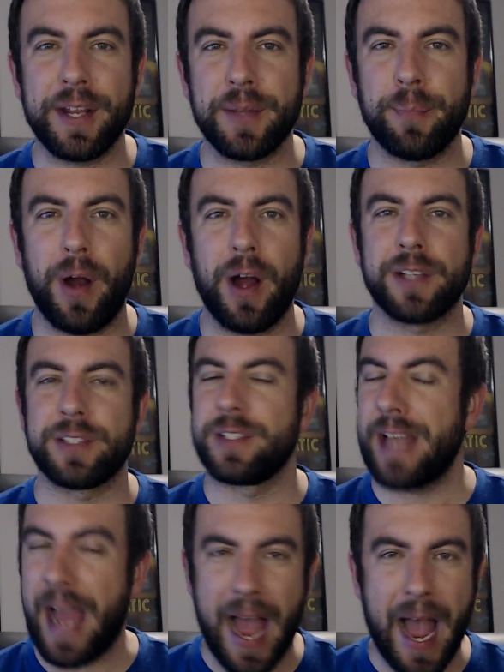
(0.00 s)
of the box
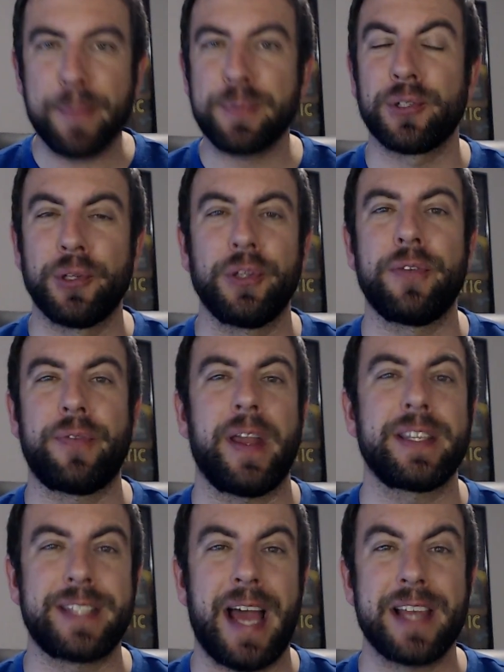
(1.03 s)
is absolutely
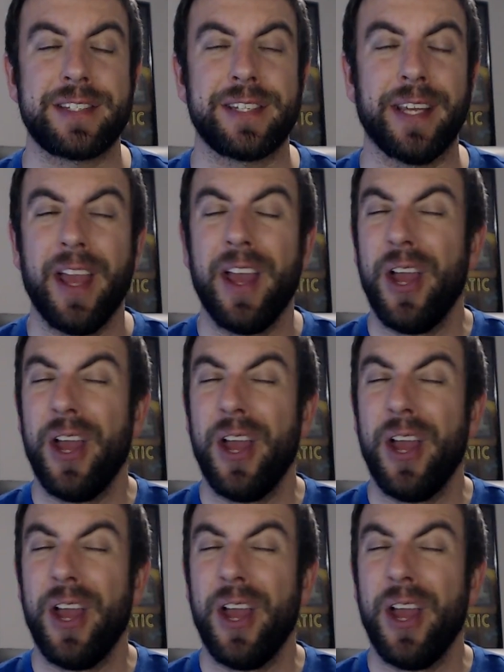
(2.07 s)
fantastic